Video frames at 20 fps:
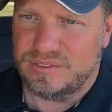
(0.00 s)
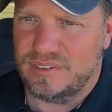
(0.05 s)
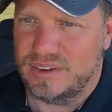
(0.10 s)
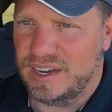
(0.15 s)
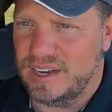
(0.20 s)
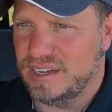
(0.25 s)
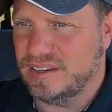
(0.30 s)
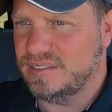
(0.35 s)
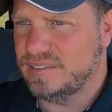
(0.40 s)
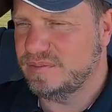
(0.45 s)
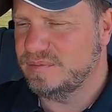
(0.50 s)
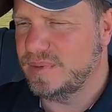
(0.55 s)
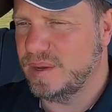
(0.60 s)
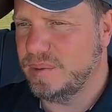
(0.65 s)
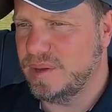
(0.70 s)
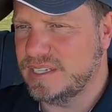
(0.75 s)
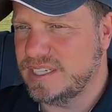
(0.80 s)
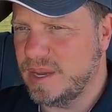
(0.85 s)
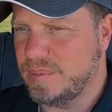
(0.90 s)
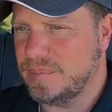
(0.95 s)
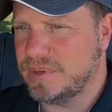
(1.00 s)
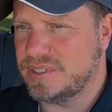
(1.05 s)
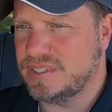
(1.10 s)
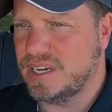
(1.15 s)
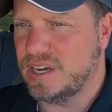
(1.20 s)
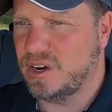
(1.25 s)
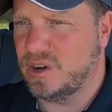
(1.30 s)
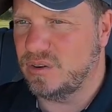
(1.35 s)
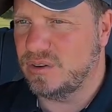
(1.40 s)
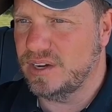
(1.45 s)
5, maybe
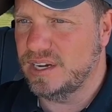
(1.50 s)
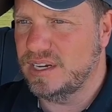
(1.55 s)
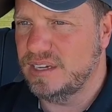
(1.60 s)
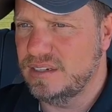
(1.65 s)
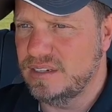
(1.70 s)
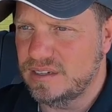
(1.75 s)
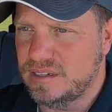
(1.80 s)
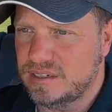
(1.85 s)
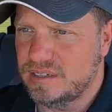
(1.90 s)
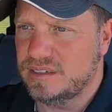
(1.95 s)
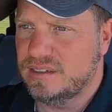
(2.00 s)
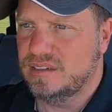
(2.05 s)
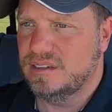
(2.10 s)
10% grade,